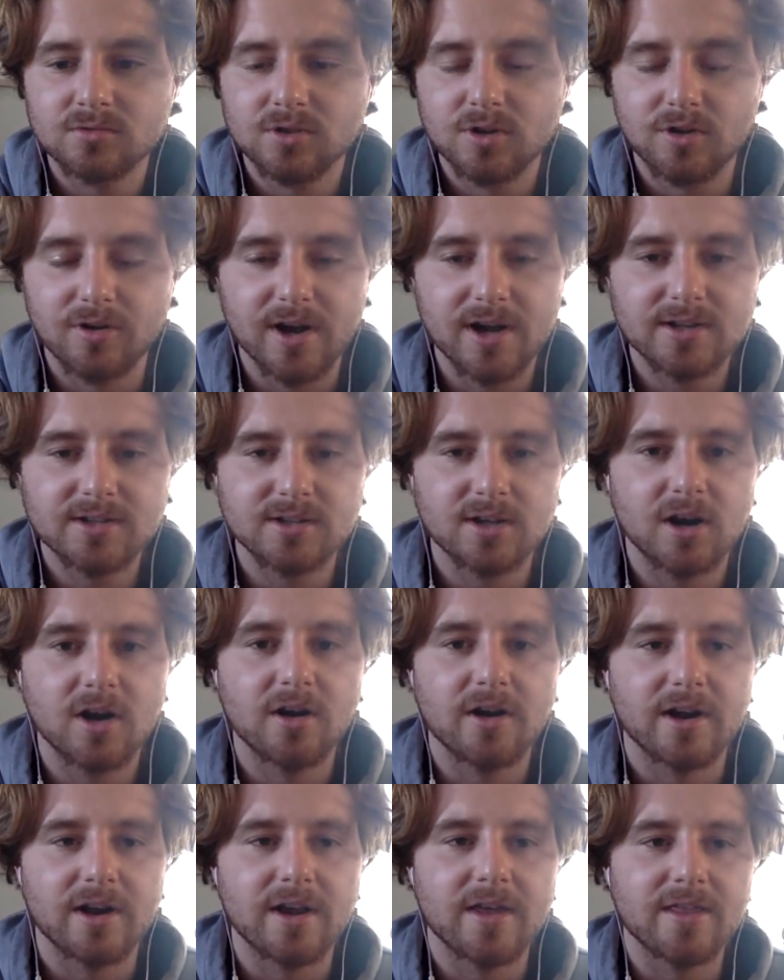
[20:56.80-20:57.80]
Correct? All
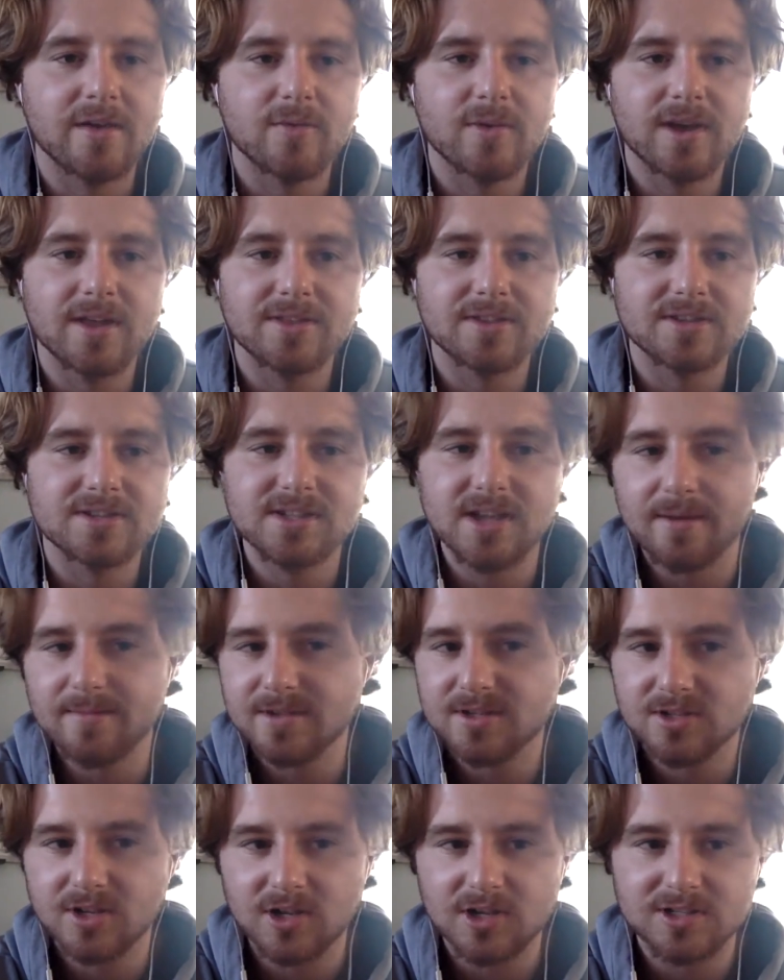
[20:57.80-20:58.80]
right. And then we get the
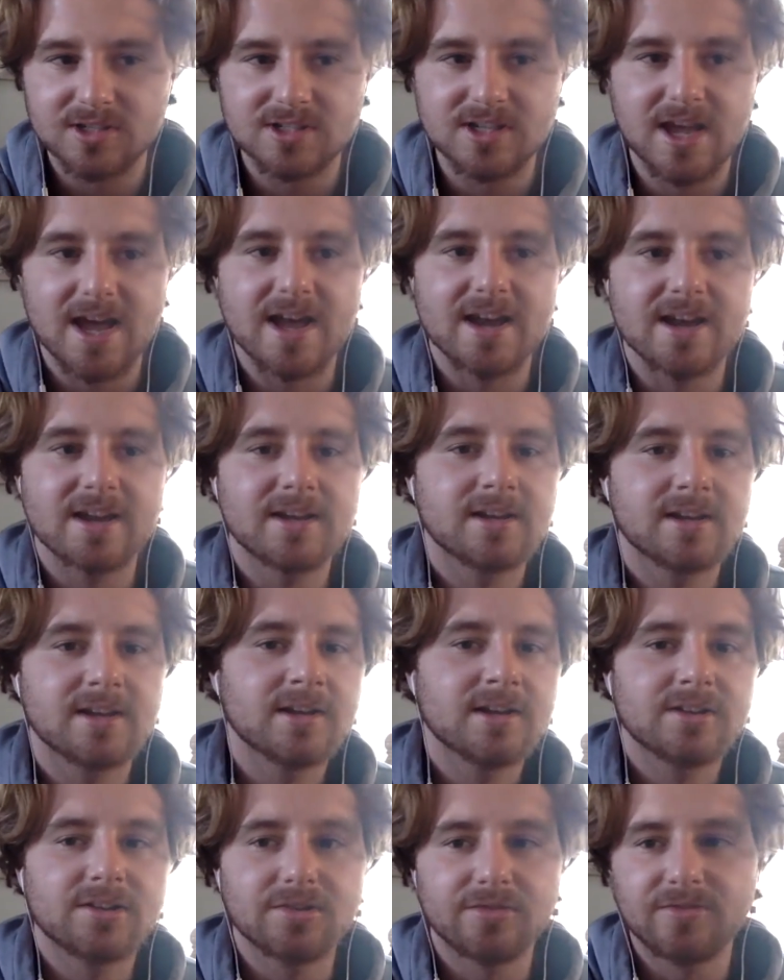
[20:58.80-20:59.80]
semis all set,
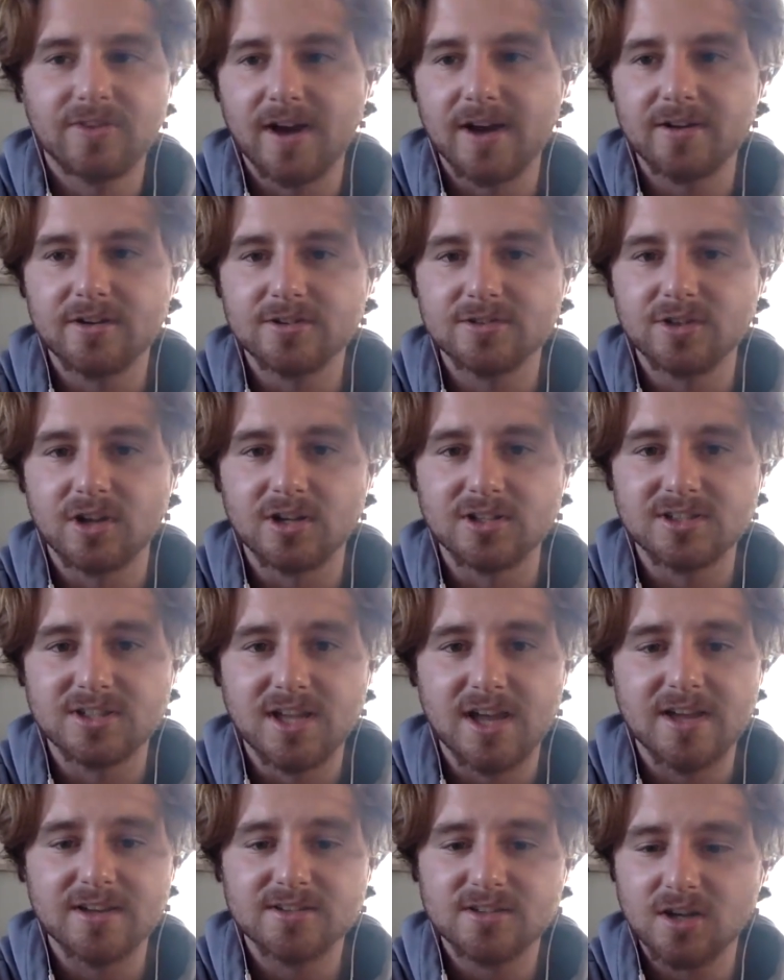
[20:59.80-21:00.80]
the finals all
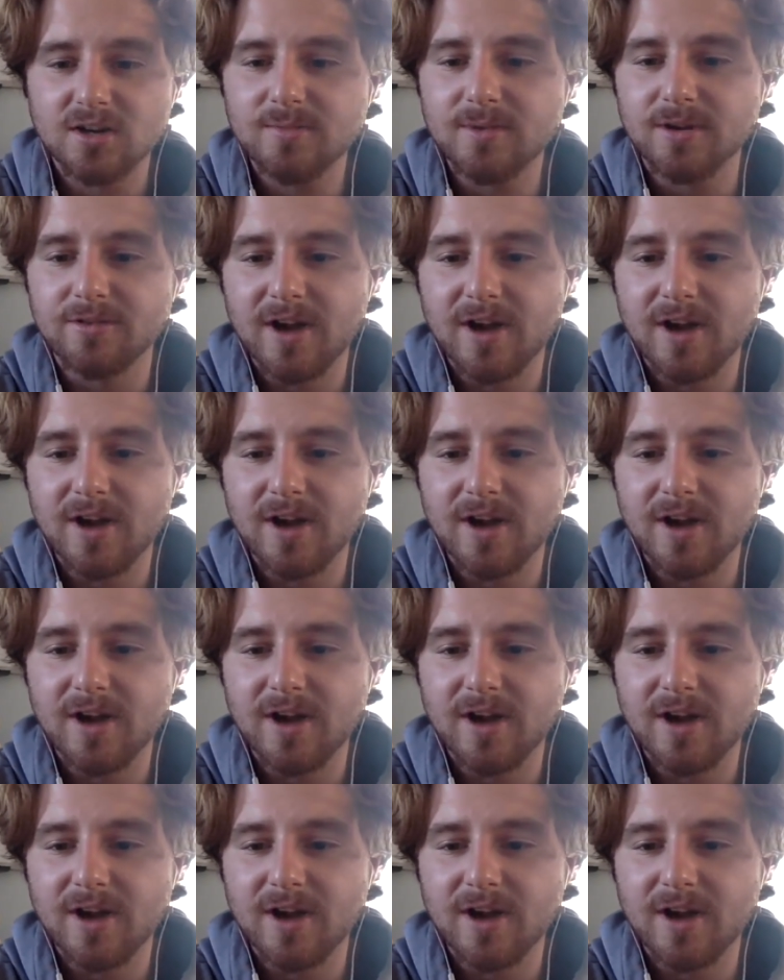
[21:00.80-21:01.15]
set. It's going to be a